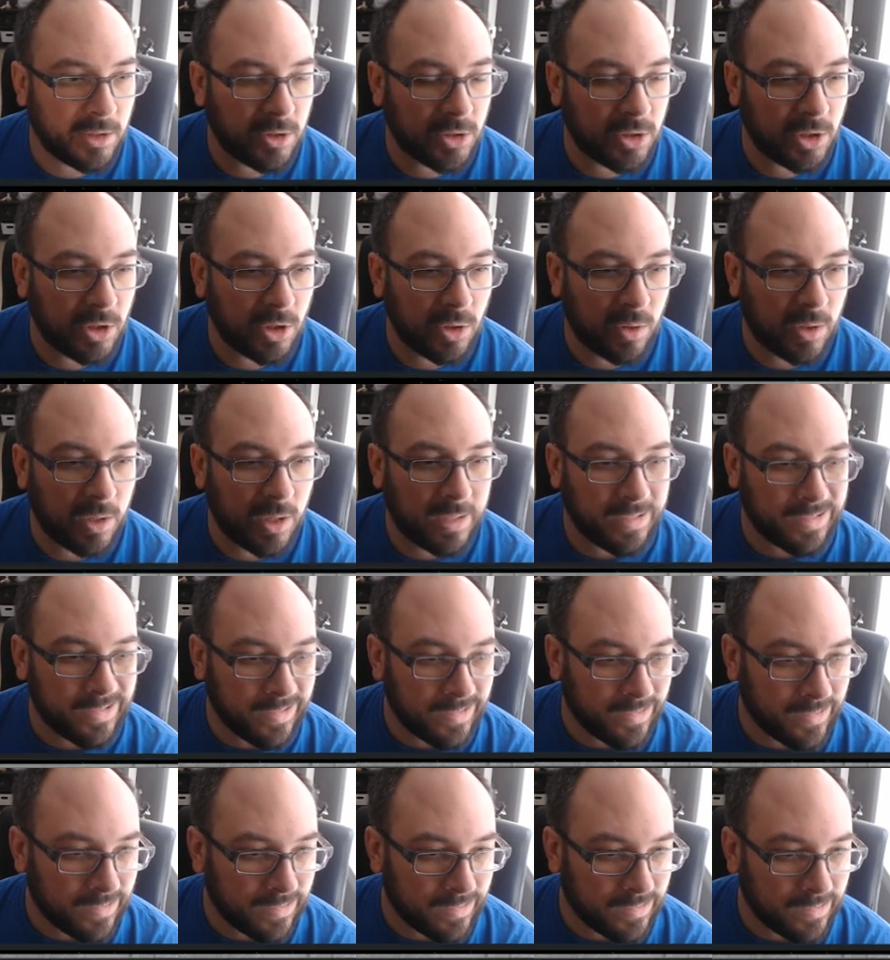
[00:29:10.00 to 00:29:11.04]
you know,
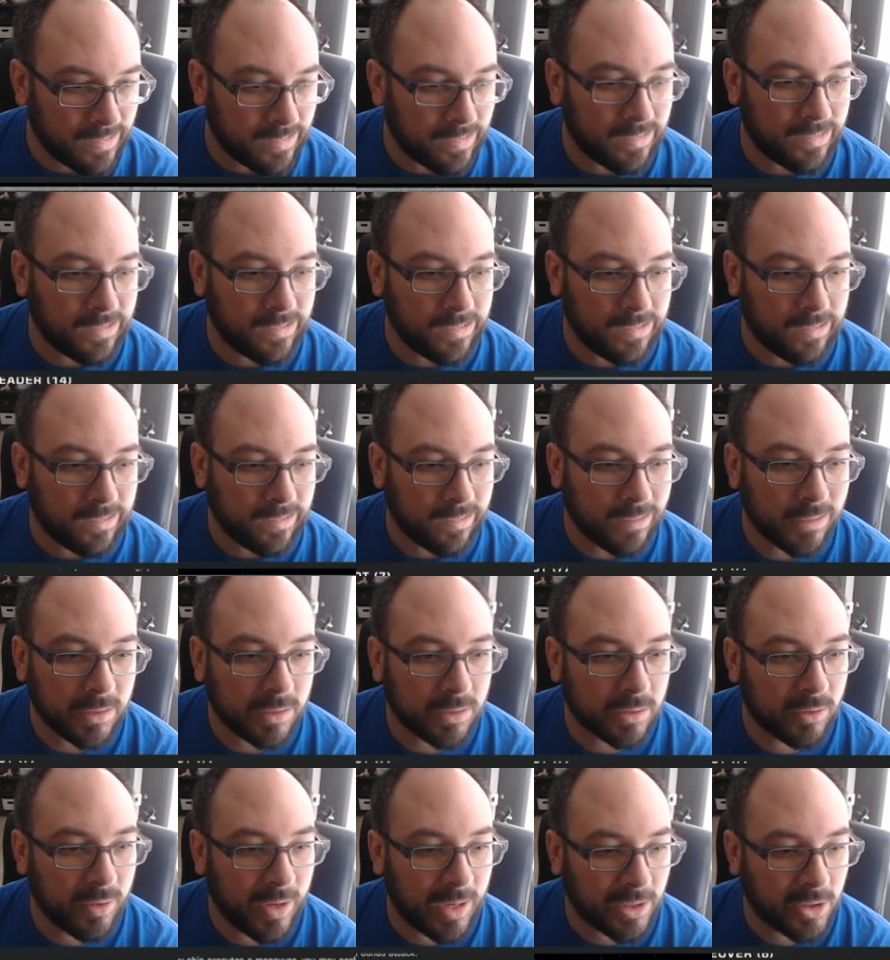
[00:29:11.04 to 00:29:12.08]

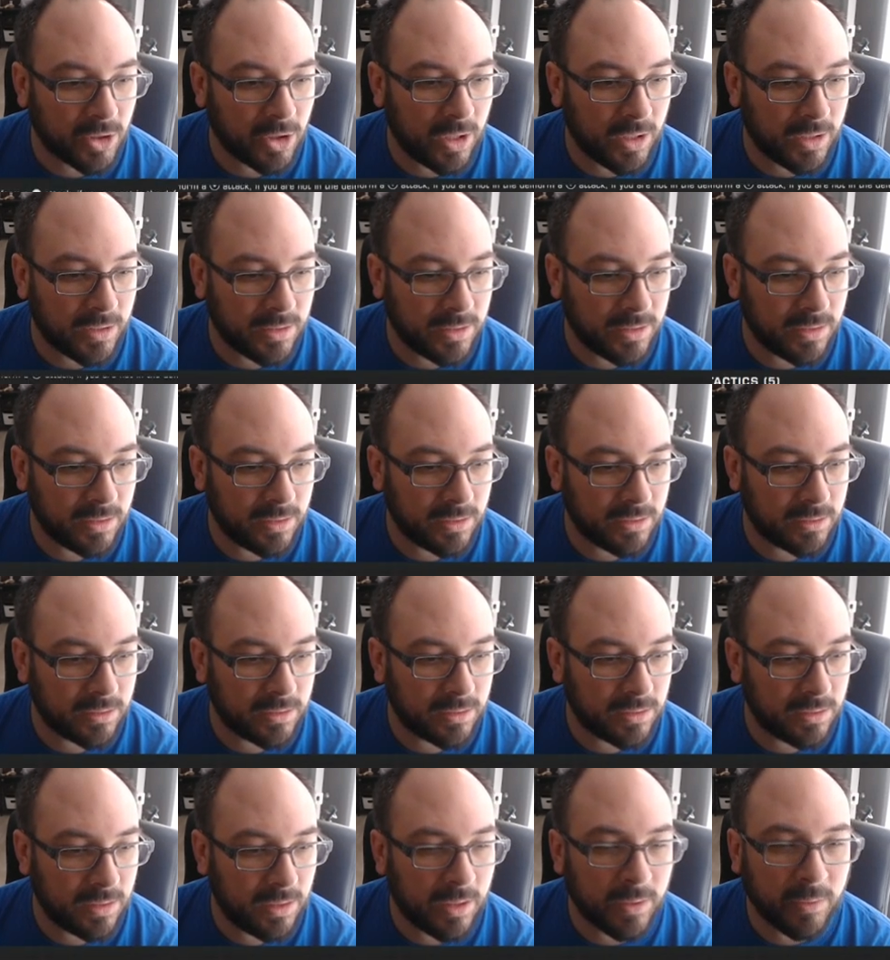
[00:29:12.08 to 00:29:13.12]
crack shot.
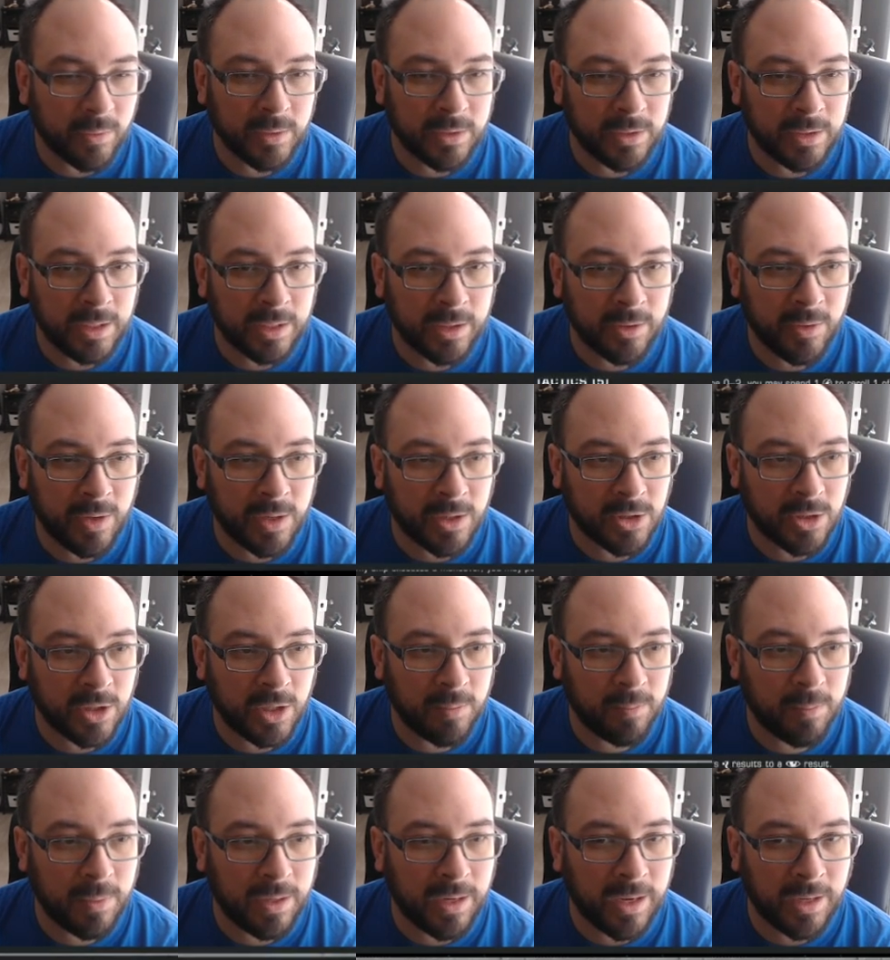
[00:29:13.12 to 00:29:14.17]
I really like crack
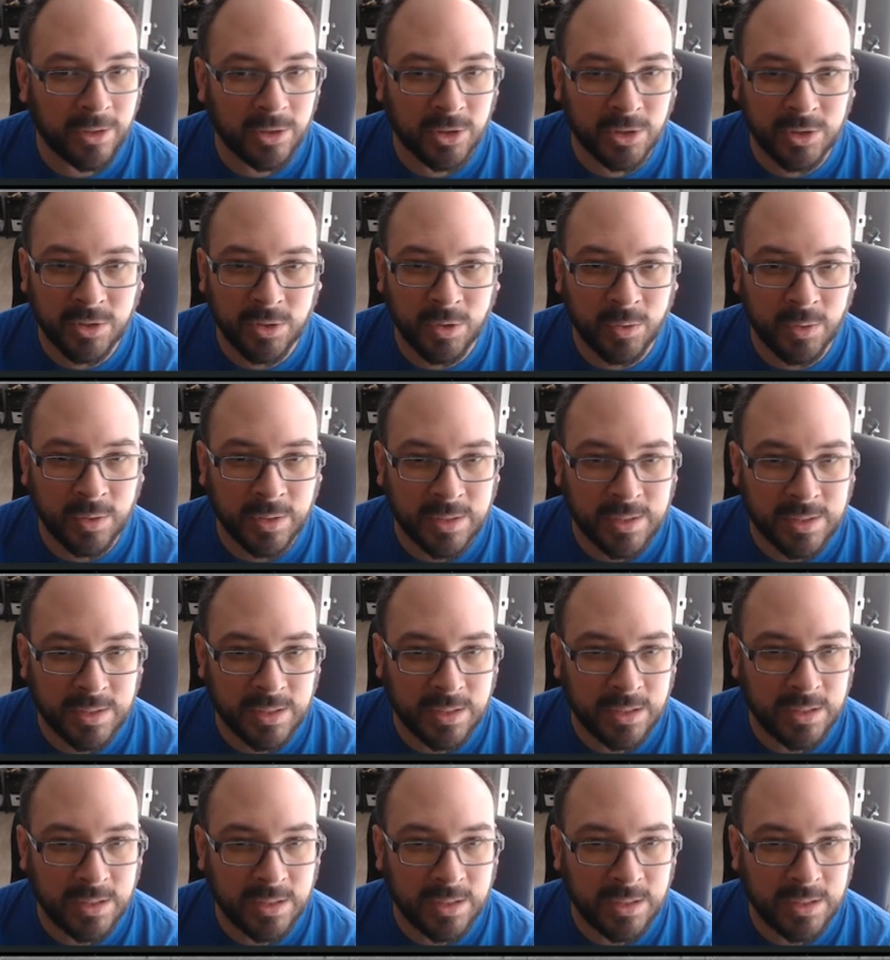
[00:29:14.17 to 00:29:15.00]
shot, but I just noticed.